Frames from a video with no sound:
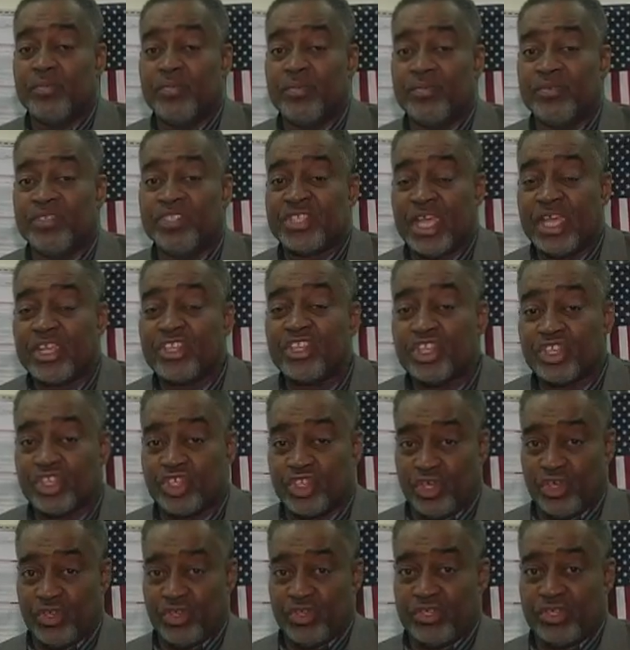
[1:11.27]

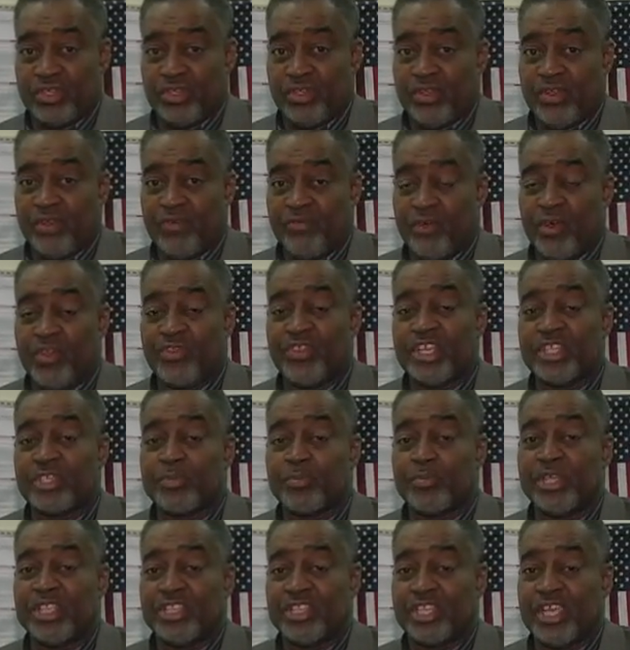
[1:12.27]
signatures for this
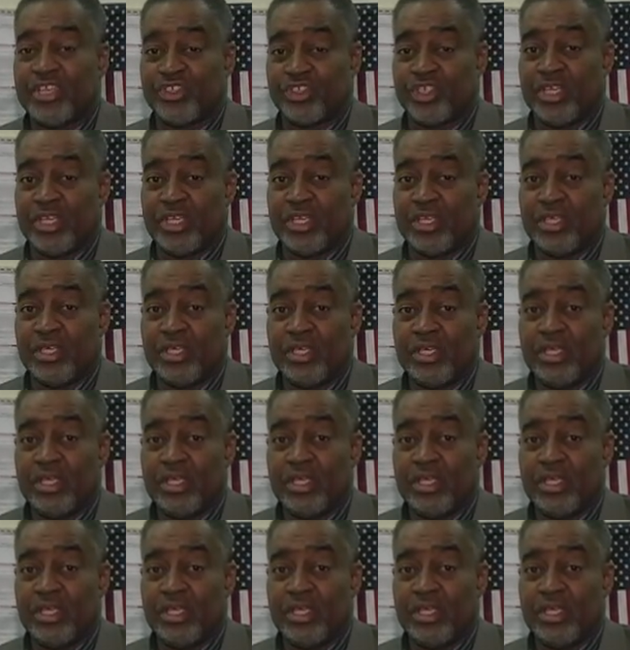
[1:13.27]
petition.